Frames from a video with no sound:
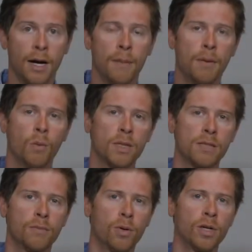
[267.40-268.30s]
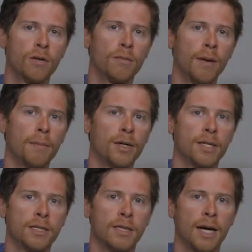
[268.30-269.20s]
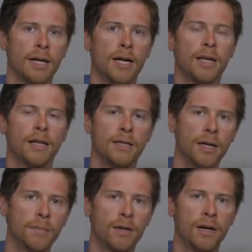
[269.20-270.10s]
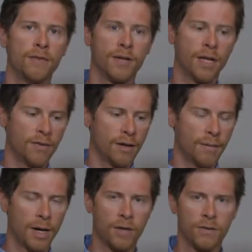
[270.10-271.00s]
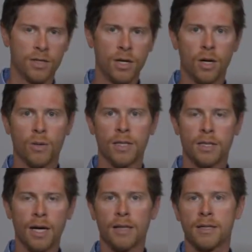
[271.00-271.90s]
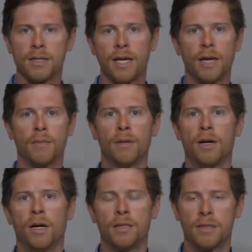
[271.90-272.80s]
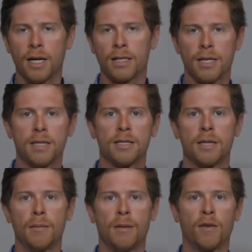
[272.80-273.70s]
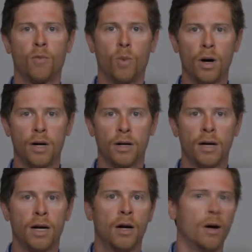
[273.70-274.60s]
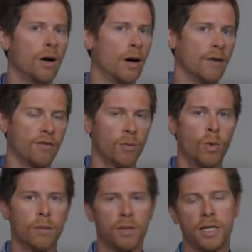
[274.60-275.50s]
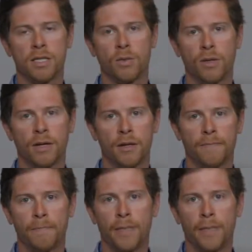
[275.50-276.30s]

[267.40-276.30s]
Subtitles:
But what's important to remember is that the depth of a given amount of snow is not the same, does not contain the same amount of water from one place to another.